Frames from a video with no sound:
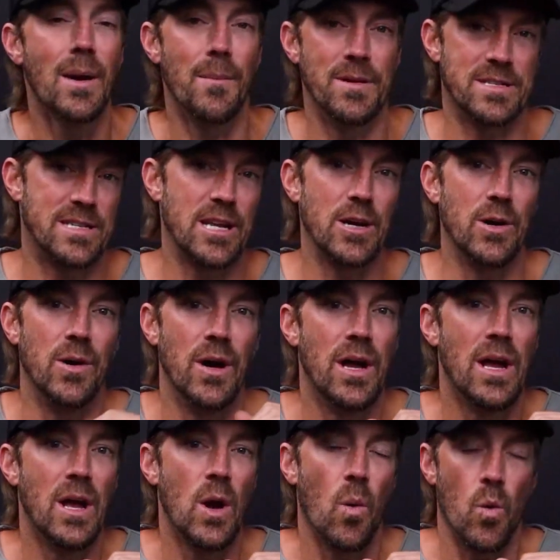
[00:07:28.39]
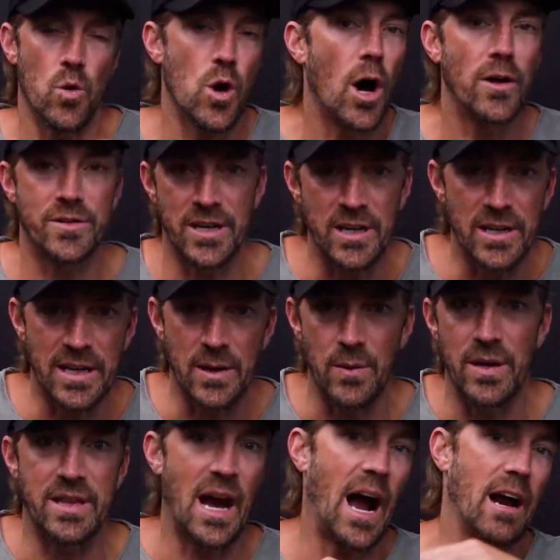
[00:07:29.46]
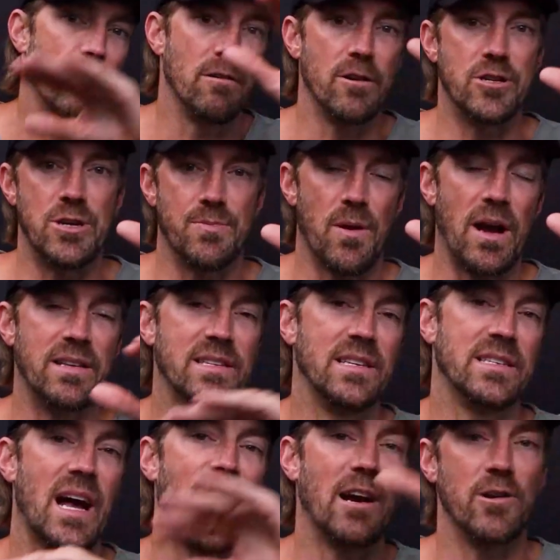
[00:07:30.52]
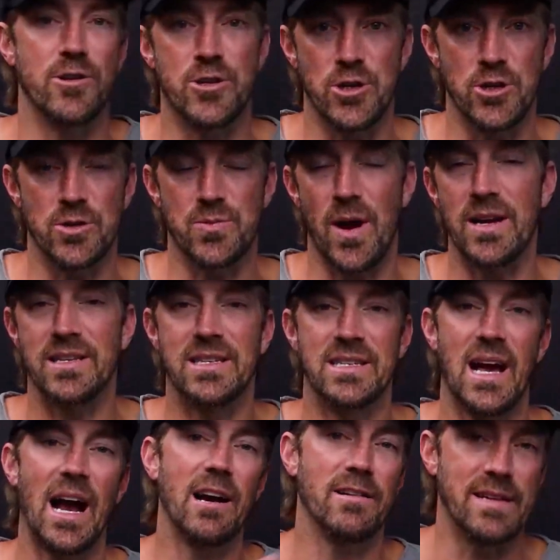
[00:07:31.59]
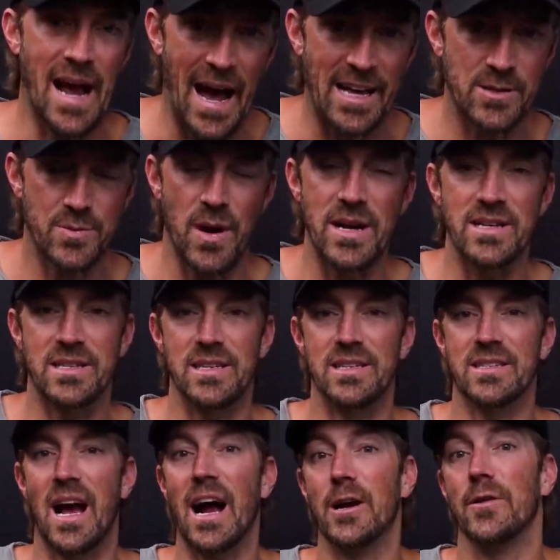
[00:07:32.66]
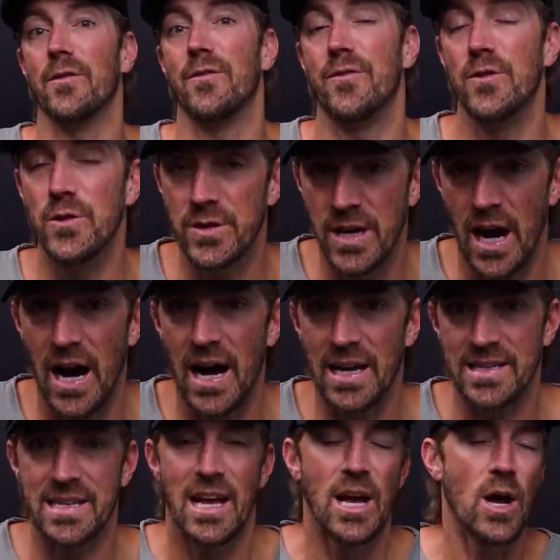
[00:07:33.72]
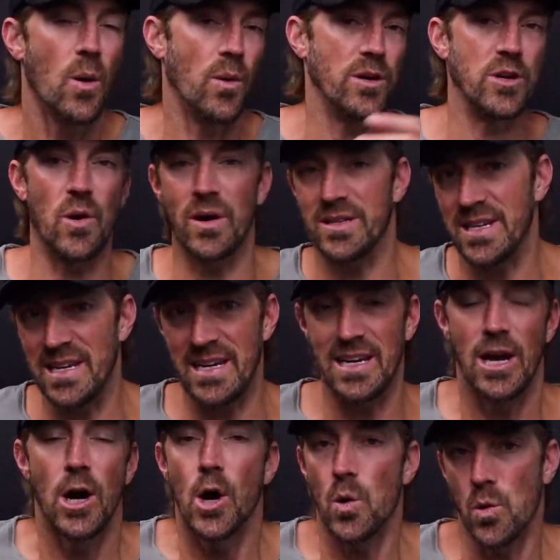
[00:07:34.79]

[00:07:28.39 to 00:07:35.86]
But still, we're all dealing with higher energy prices, higher insurance prices, higher gas prices, higher food costs when you go out to eat.